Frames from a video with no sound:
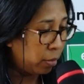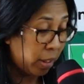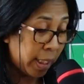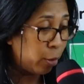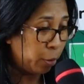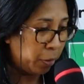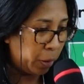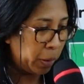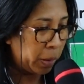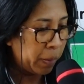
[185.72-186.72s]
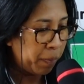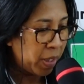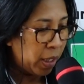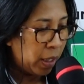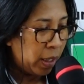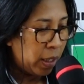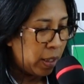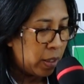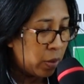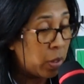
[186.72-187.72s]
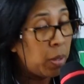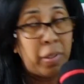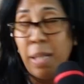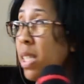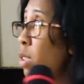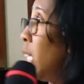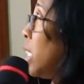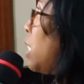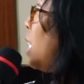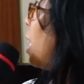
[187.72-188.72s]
take the photos. So sometimes, as you can see,